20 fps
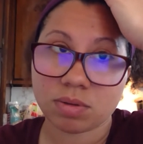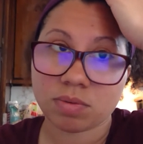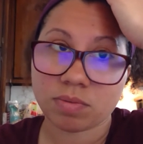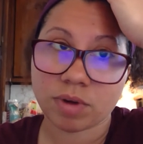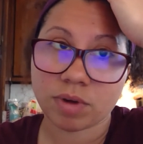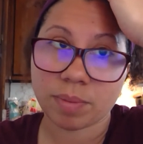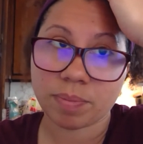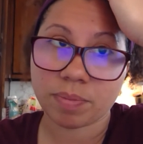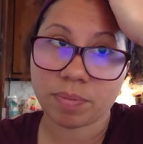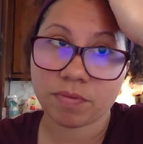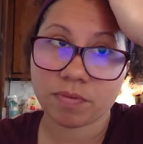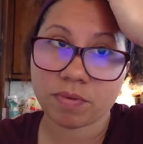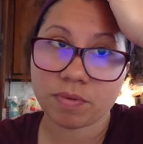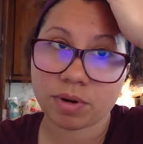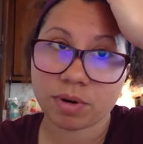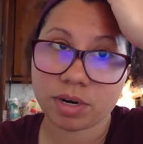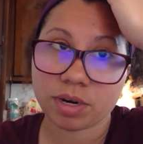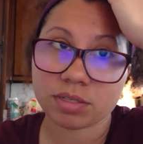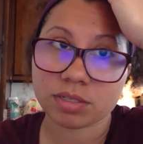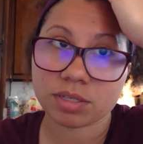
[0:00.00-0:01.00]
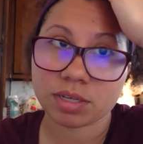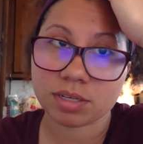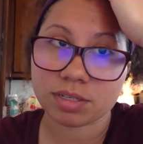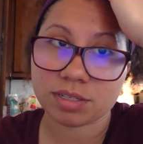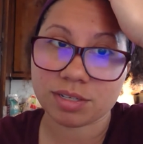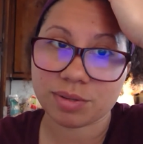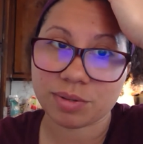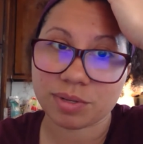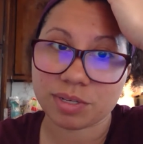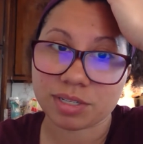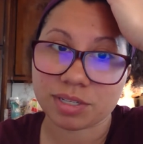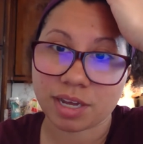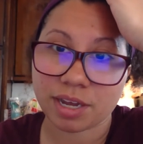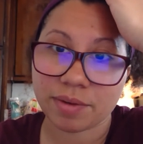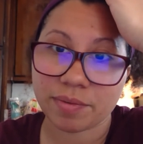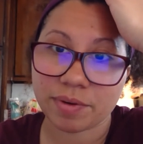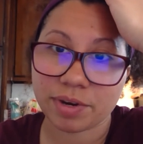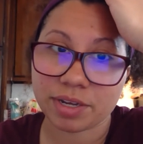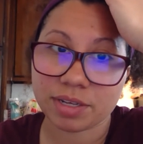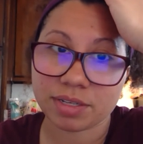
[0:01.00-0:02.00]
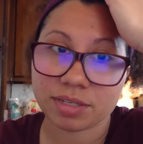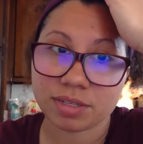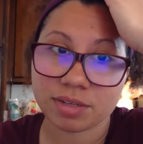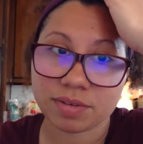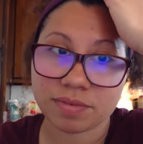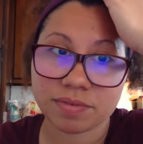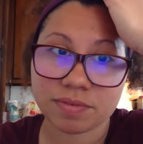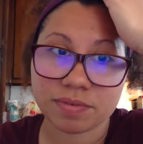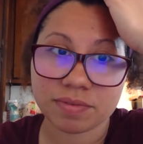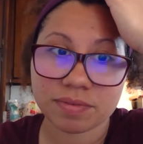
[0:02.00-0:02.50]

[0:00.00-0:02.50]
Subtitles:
Right before I sent you his iReady stuff.